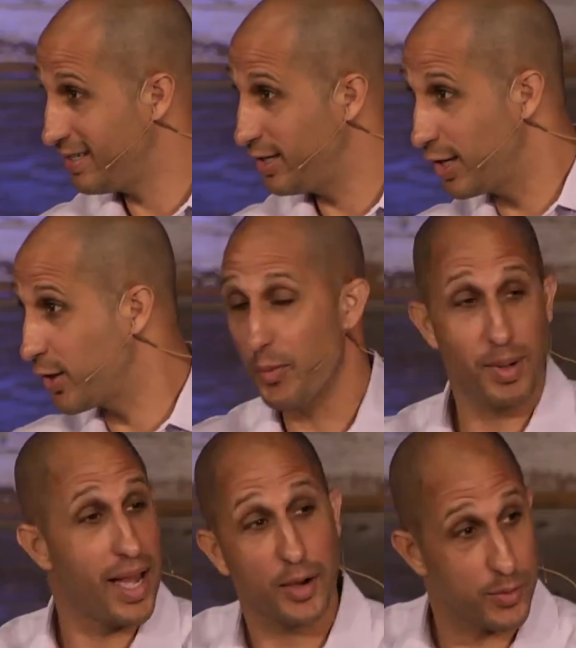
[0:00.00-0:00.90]
You got to go
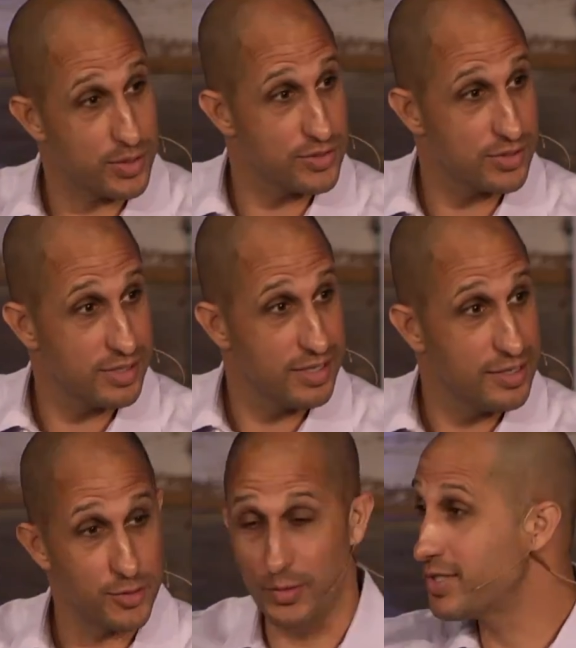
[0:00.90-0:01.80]
backwards.
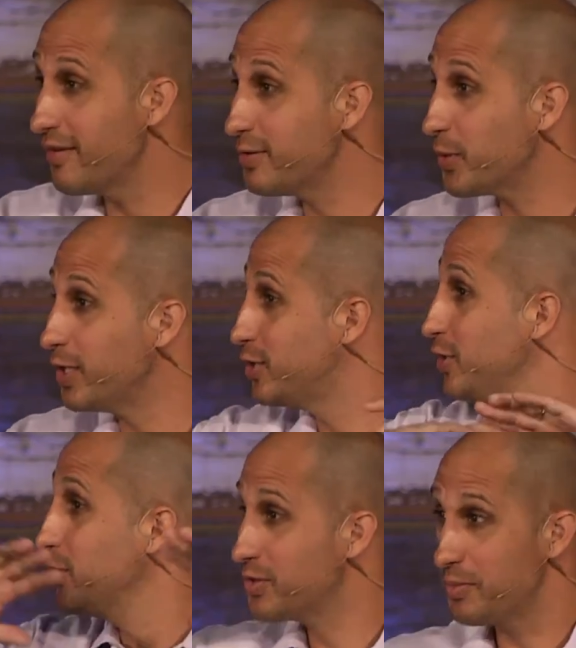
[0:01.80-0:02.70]
So in
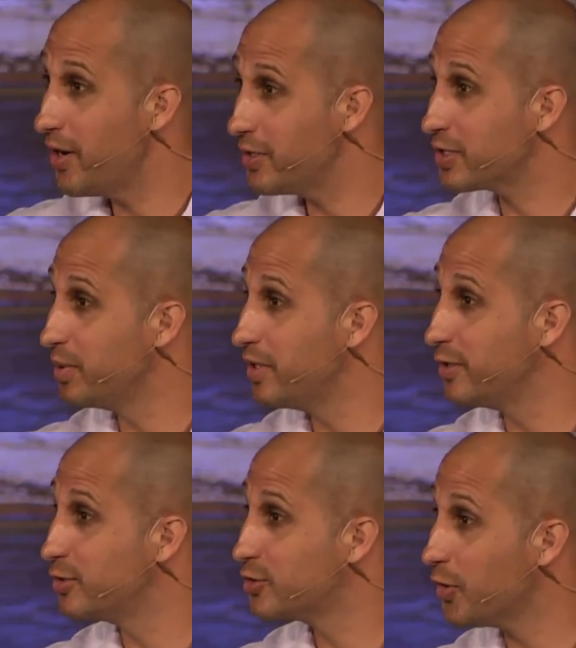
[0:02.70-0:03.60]
722, Samaria is completely
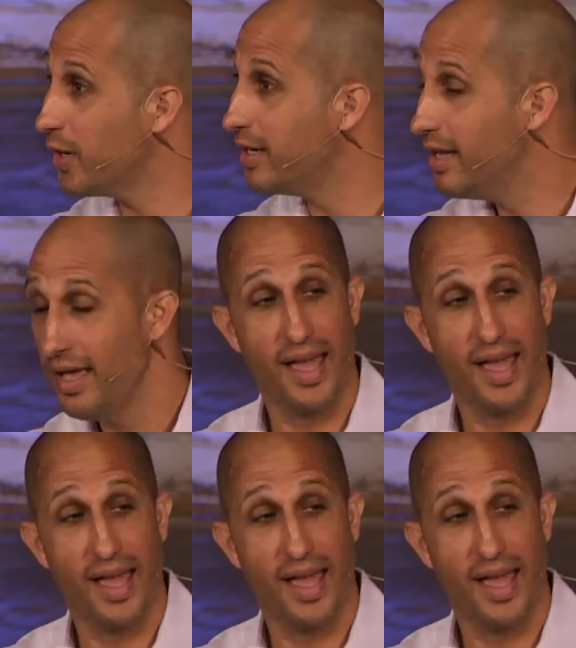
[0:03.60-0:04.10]
destroyed.